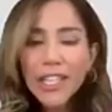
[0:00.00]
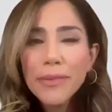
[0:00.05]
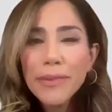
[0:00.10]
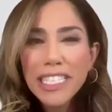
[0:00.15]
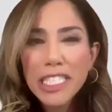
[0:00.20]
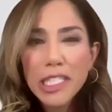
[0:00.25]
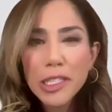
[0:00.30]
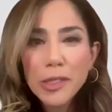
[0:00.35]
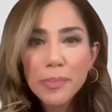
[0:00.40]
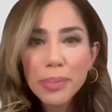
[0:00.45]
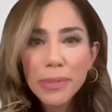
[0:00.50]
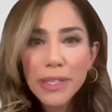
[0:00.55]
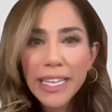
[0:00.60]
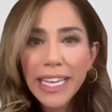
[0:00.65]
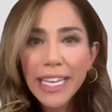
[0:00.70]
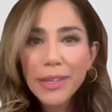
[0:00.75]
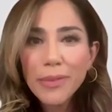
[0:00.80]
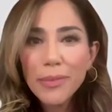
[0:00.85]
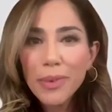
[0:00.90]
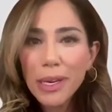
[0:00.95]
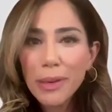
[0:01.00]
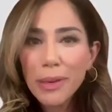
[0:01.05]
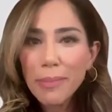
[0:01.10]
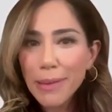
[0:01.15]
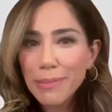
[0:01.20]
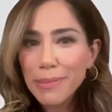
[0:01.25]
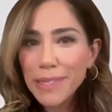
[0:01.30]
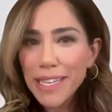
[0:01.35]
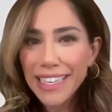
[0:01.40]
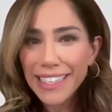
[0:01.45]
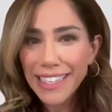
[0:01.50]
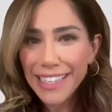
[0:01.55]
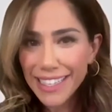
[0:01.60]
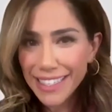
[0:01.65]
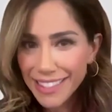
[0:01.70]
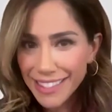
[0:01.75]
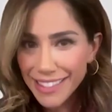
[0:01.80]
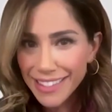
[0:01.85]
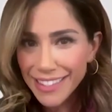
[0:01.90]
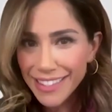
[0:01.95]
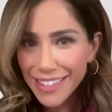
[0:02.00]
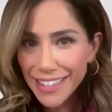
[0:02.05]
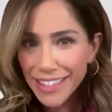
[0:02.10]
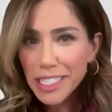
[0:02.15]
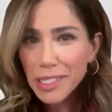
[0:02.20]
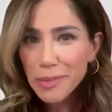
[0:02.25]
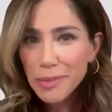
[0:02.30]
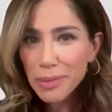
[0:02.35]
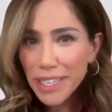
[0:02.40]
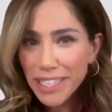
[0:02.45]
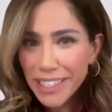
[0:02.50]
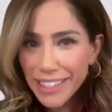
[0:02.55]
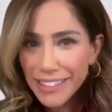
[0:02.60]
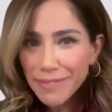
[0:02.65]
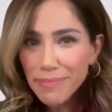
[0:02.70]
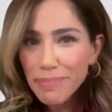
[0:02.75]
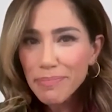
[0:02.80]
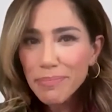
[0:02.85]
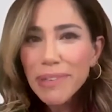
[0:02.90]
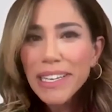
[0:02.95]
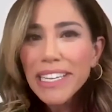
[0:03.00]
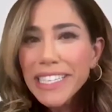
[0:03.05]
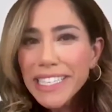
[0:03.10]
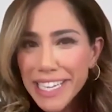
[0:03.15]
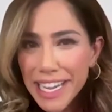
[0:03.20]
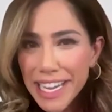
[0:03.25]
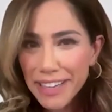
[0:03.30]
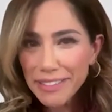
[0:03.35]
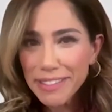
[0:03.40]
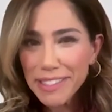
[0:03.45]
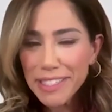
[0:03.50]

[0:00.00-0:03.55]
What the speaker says: explain what a peptide is? Let's break it down to